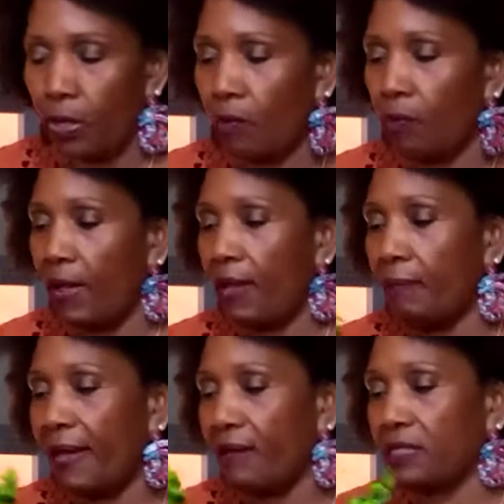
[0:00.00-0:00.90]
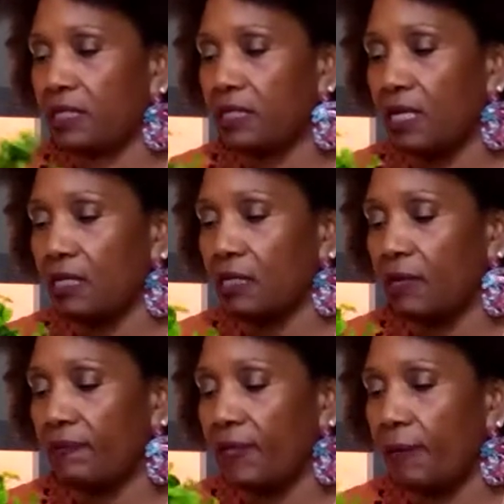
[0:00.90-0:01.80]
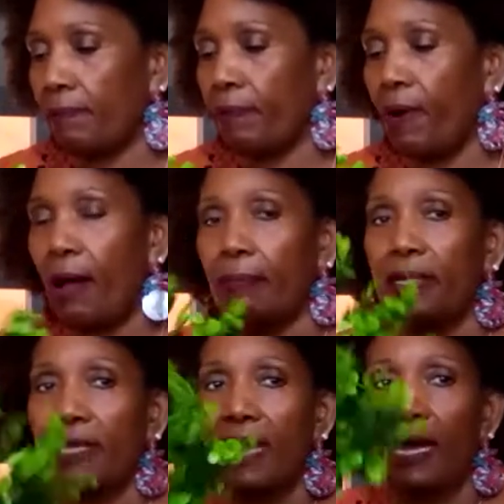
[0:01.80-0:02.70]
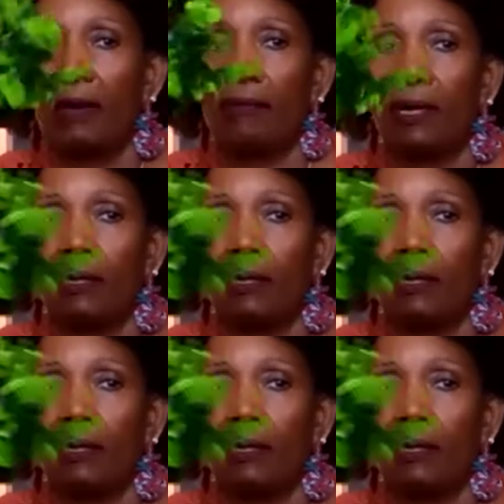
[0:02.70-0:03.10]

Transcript: around about 6 of them probably came in